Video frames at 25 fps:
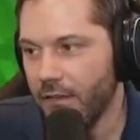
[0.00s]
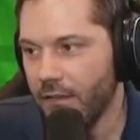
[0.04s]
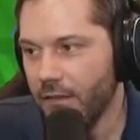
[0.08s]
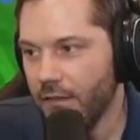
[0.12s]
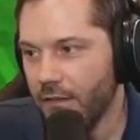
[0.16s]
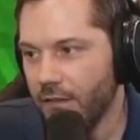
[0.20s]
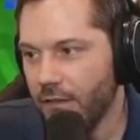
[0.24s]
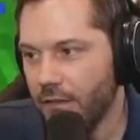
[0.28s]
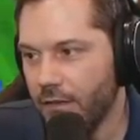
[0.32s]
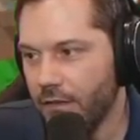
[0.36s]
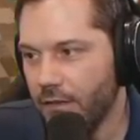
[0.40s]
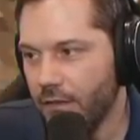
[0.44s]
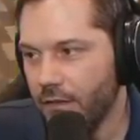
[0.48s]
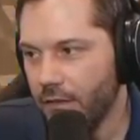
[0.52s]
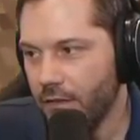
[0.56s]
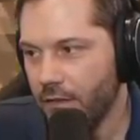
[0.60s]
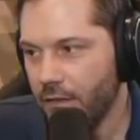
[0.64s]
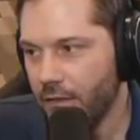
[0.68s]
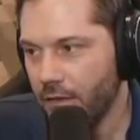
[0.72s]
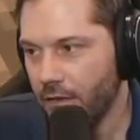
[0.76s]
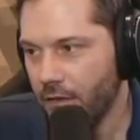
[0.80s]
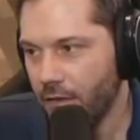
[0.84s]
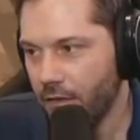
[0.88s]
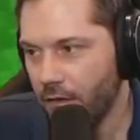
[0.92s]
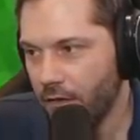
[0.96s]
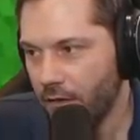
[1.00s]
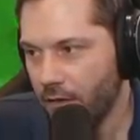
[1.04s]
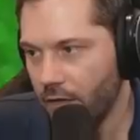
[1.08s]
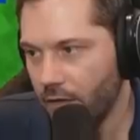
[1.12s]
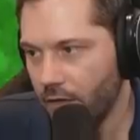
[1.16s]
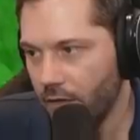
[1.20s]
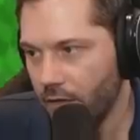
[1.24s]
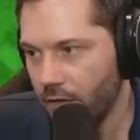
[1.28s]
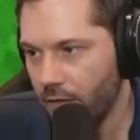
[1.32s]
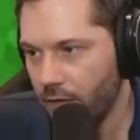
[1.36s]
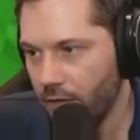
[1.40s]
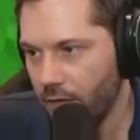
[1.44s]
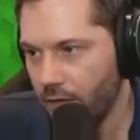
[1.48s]
Well, that's what I was saying when I
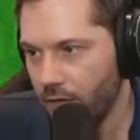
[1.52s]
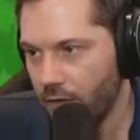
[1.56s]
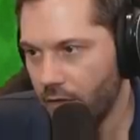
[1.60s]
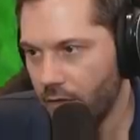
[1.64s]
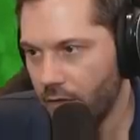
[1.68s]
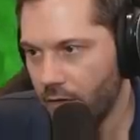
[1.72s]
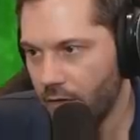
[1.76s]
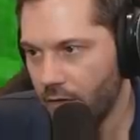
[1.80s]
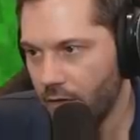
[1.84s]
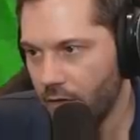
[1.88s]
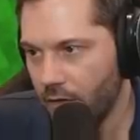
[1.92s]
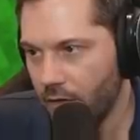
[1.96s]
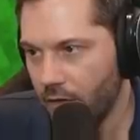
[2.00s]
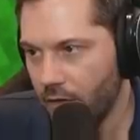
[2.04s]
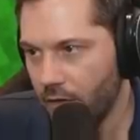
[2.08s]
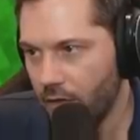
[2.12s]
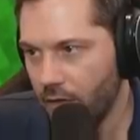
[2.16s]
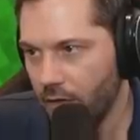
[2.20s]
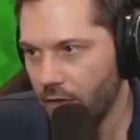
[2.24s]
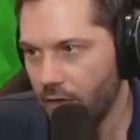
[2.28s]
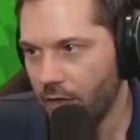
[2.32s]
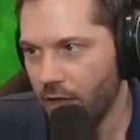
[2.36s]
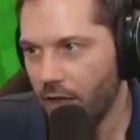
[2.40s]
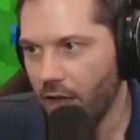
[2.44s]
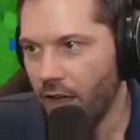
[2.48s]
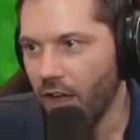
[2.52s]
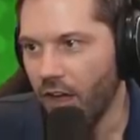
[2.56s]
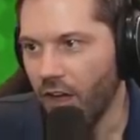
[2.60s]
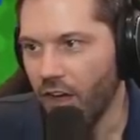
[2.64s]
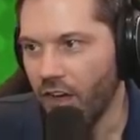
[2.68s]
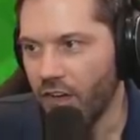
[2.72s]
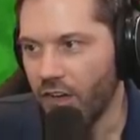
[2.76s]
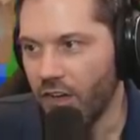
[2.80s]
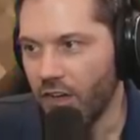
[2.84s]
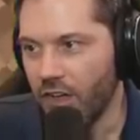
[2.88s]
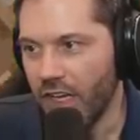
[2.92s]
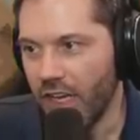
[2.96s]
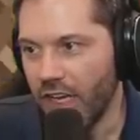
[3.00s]
said underneath. I didn't mean in the water.
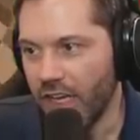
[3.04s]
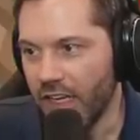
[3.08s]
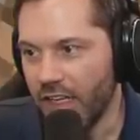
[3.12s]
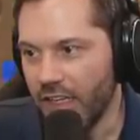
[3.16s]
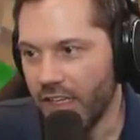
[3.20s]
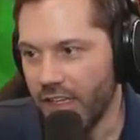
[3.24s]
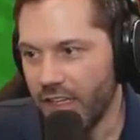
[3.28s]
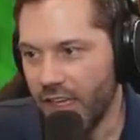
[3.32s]
Oh, okay. Like...